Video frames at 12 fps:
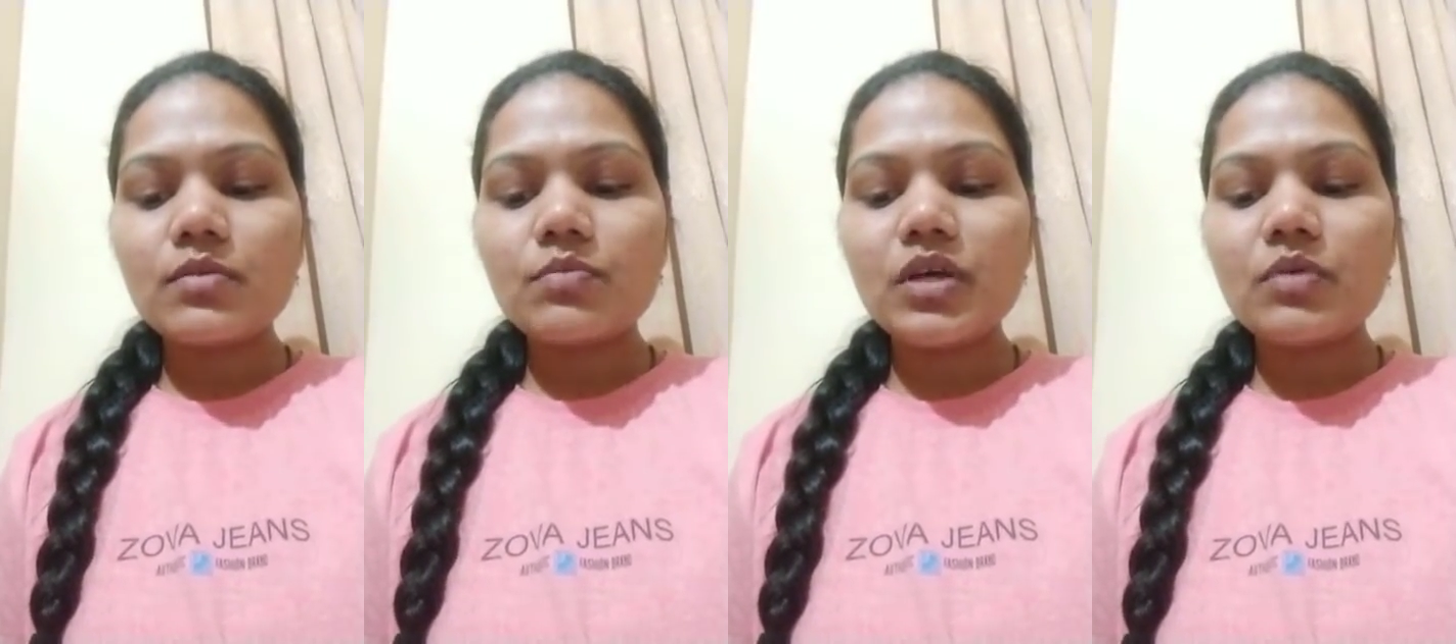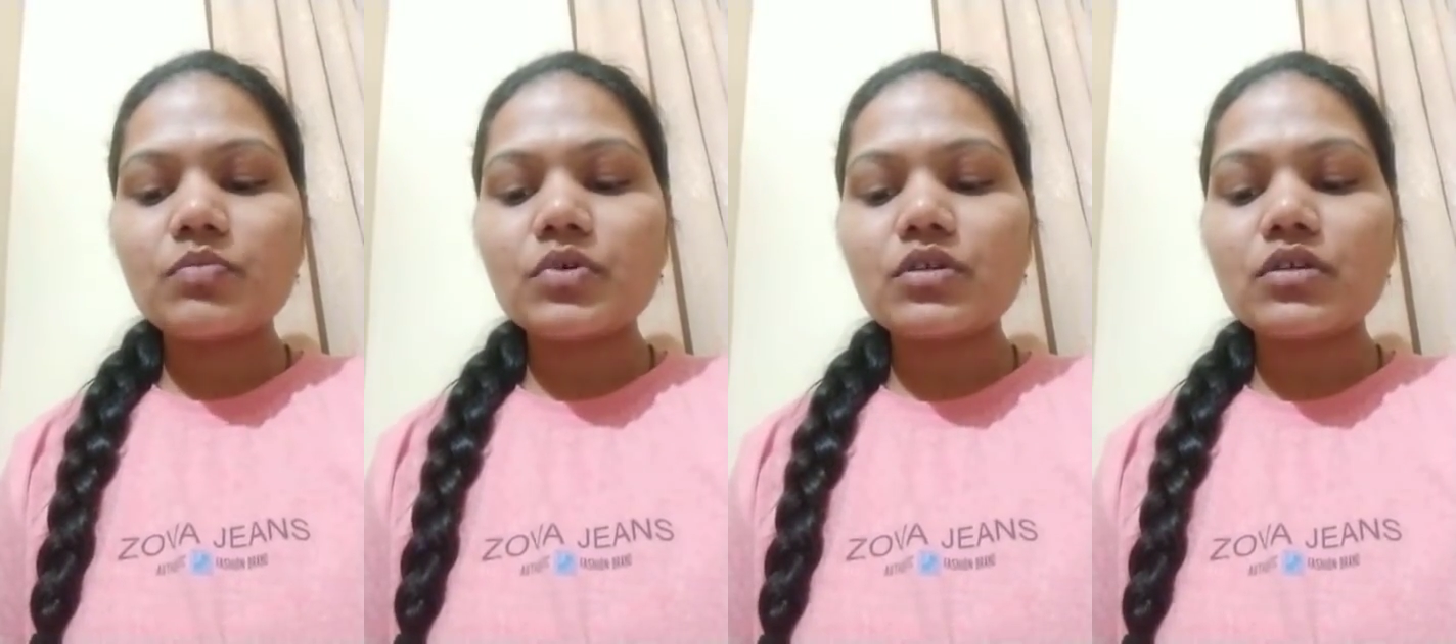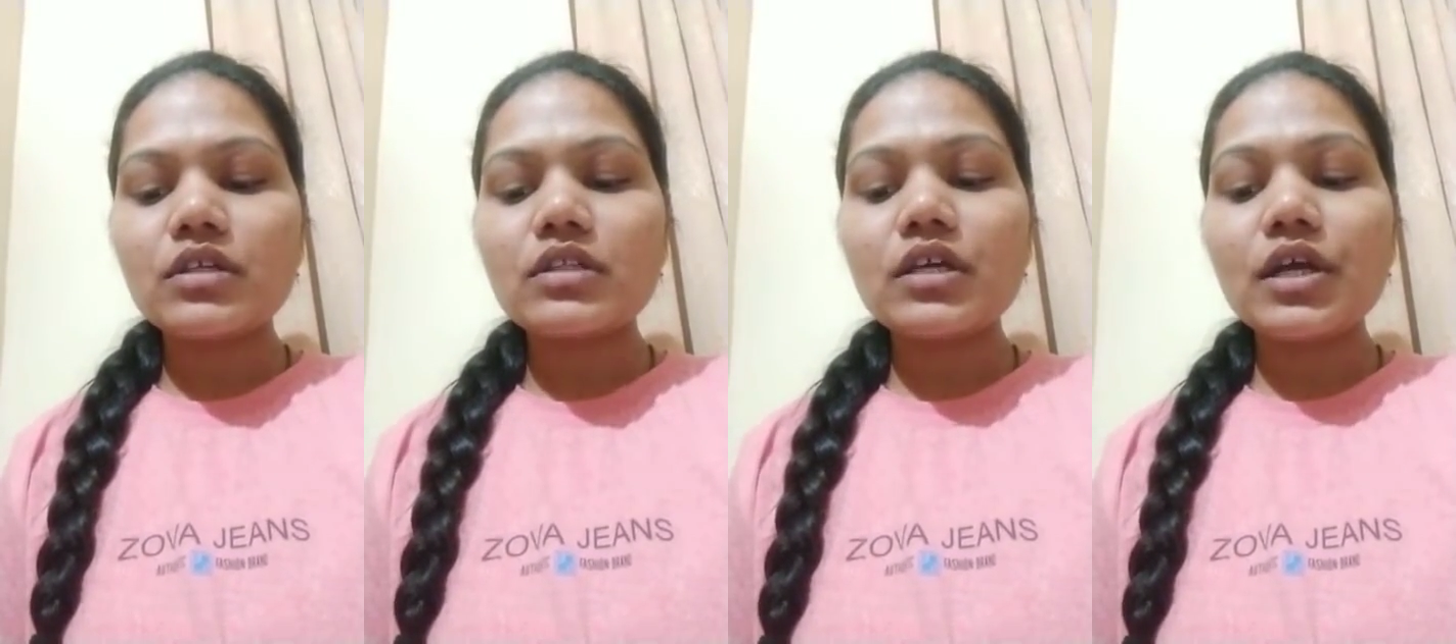the paper
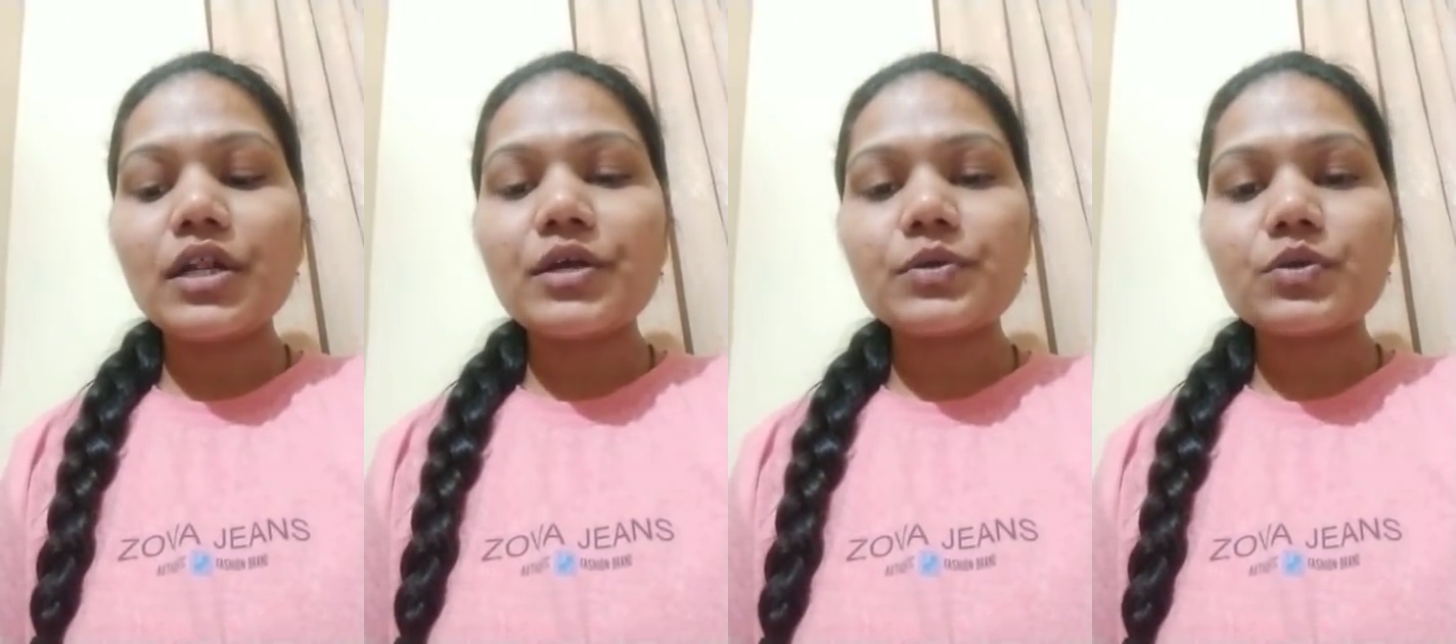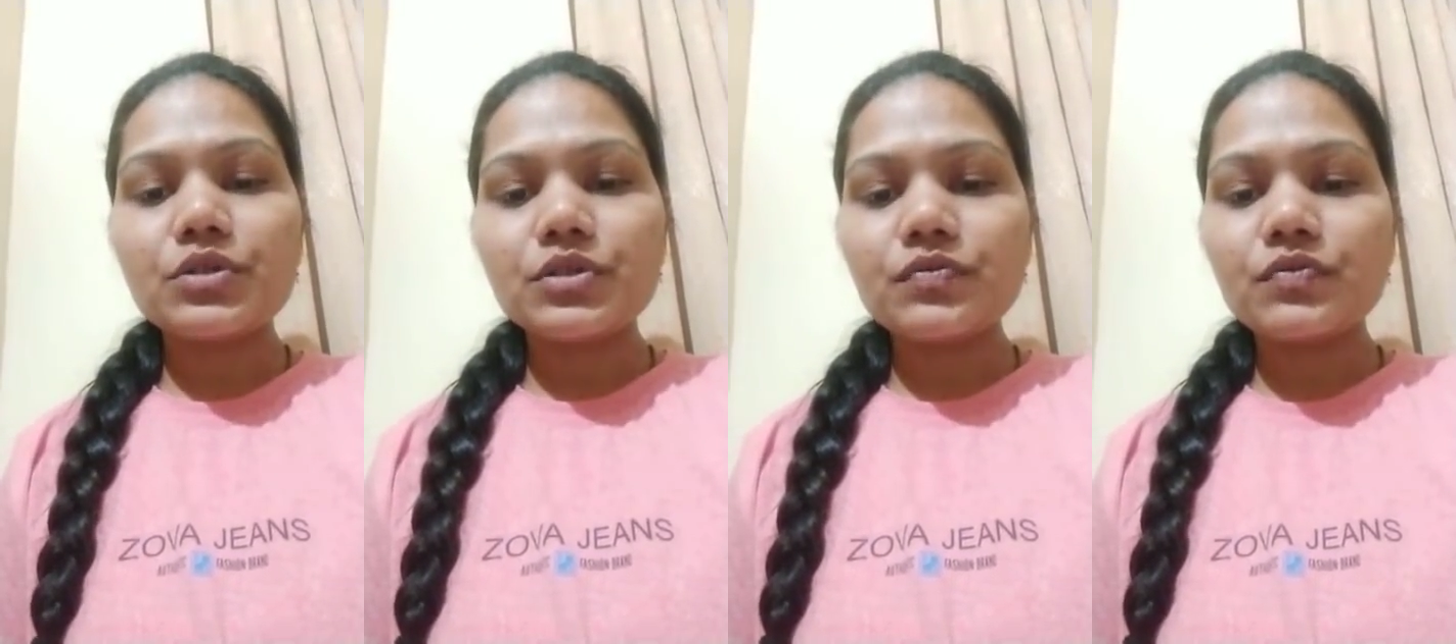in the electronic